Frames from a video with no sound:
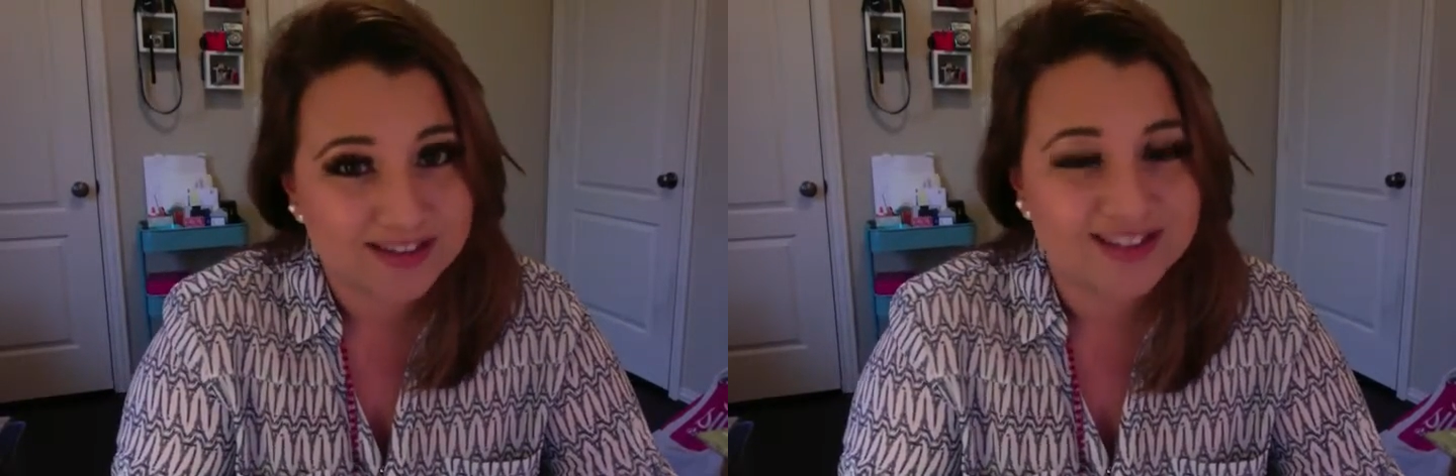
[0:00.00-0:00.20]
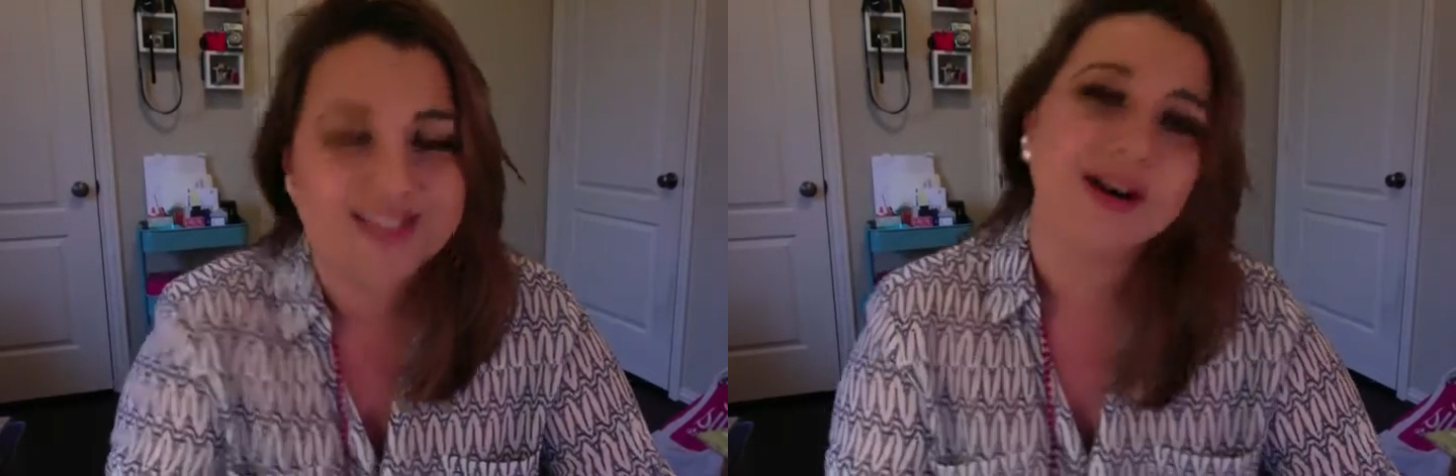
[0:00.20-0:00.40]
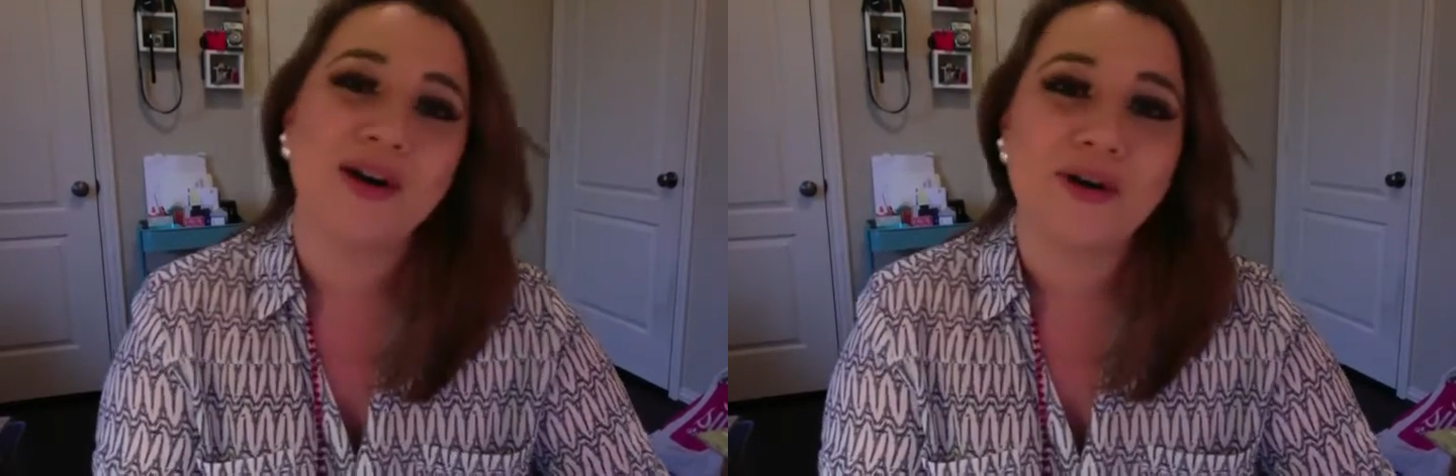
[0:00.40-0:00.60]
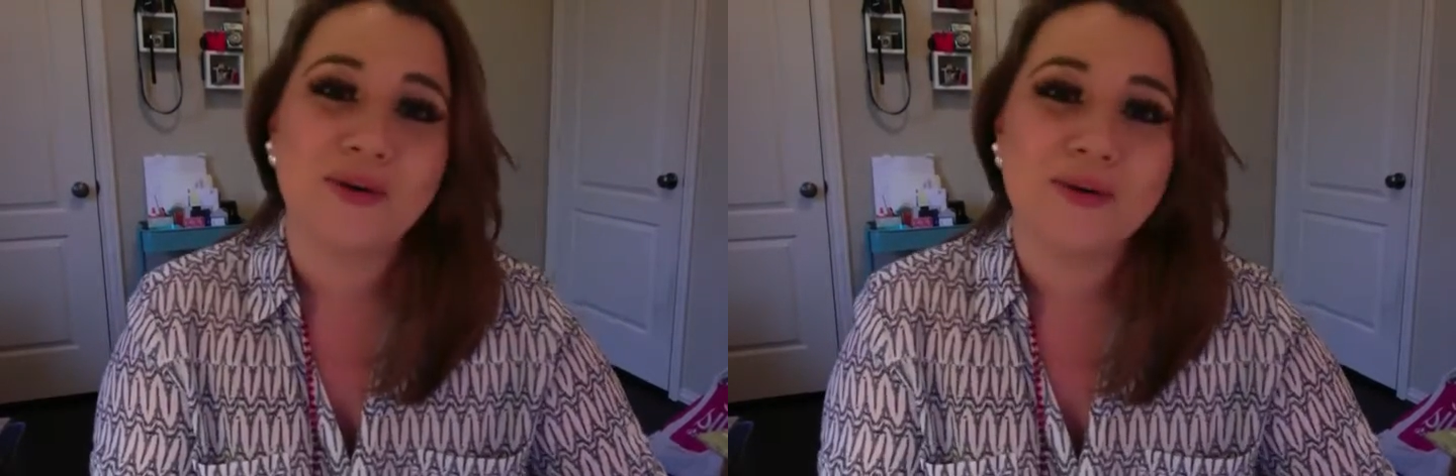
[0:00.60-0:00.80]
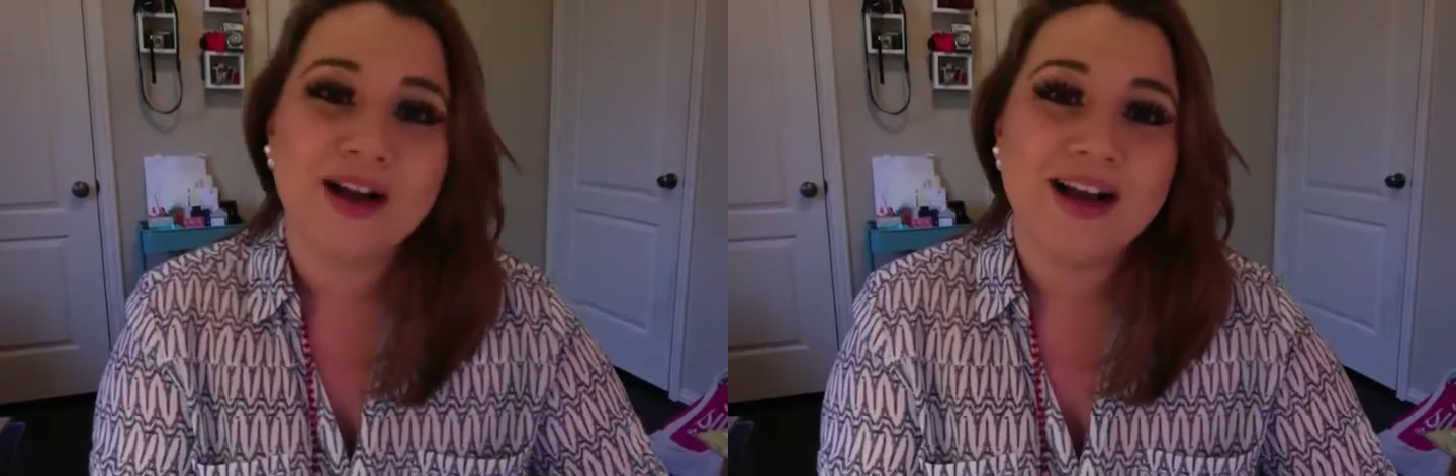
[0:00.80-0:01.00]

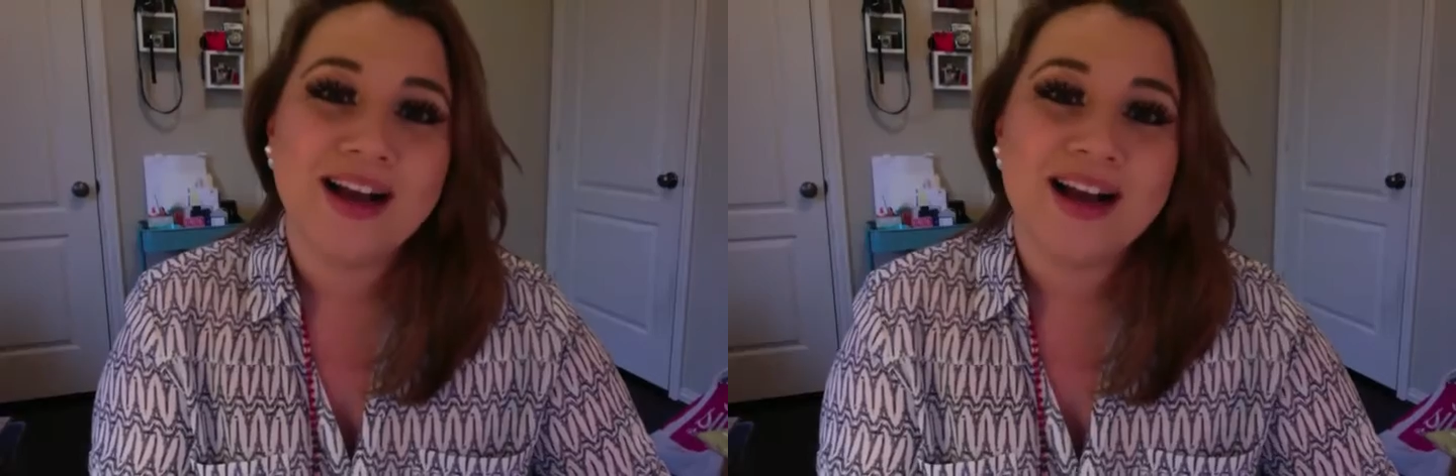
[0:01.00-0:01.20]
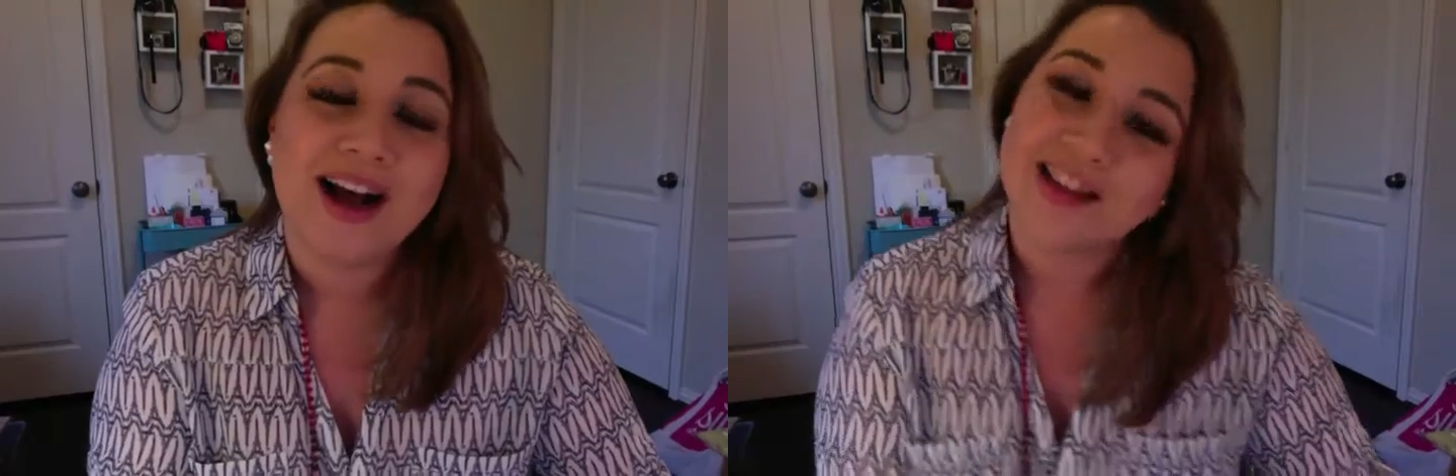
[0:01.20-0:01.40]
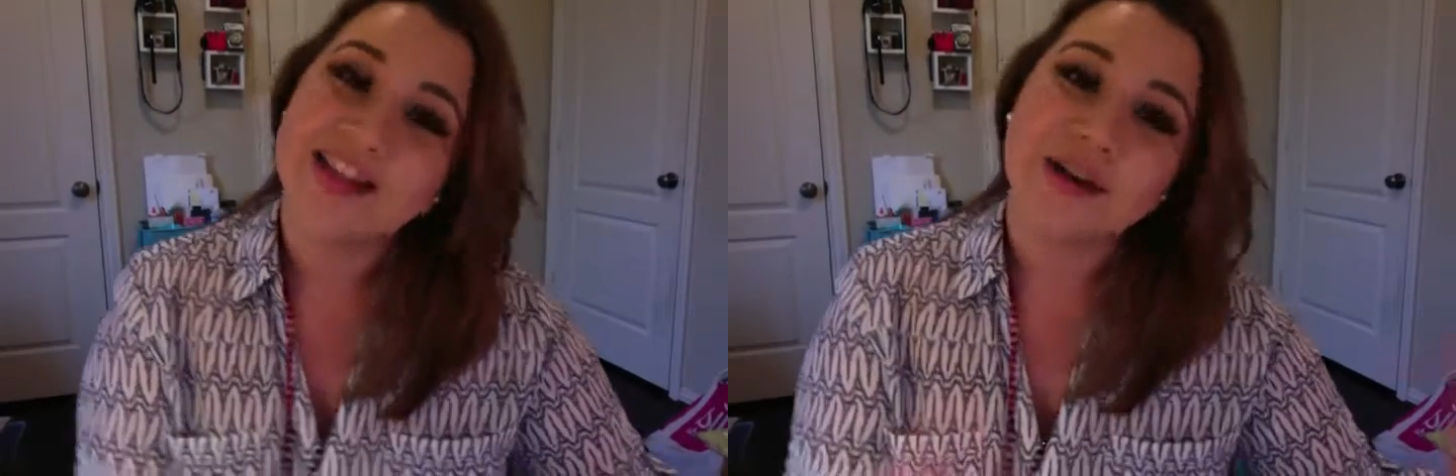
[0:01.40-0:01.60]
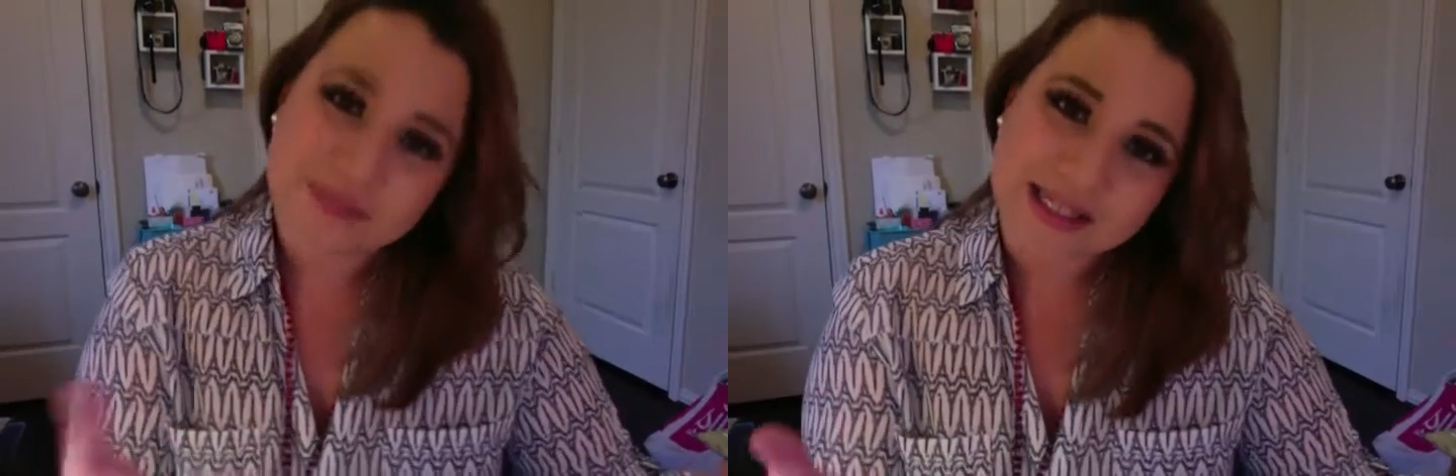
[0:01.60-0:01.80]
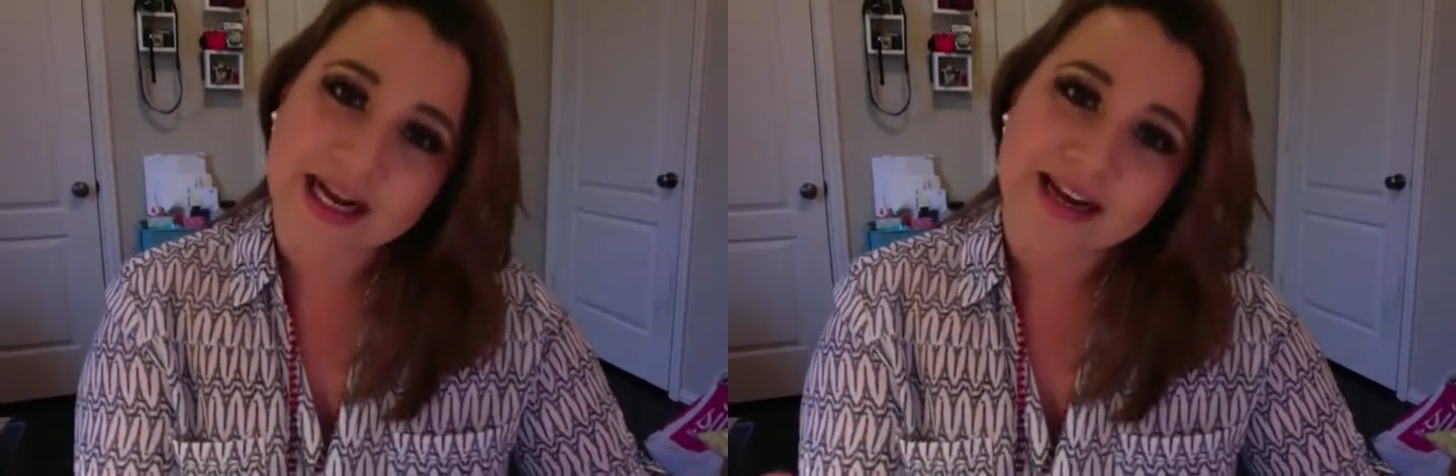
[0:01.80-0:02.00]
So on the
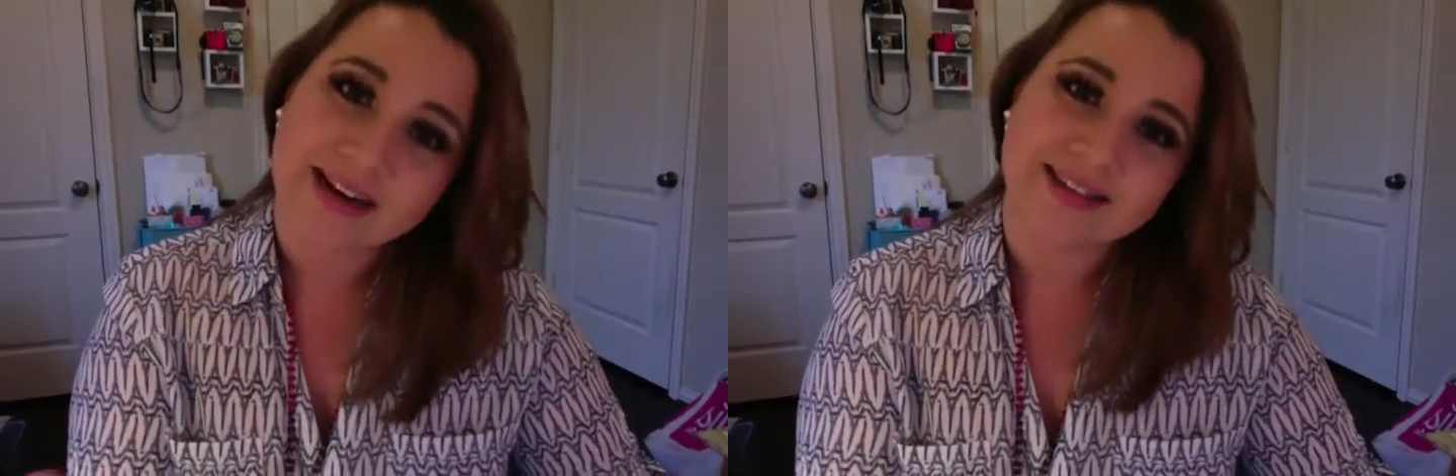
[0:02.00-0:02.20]
upside,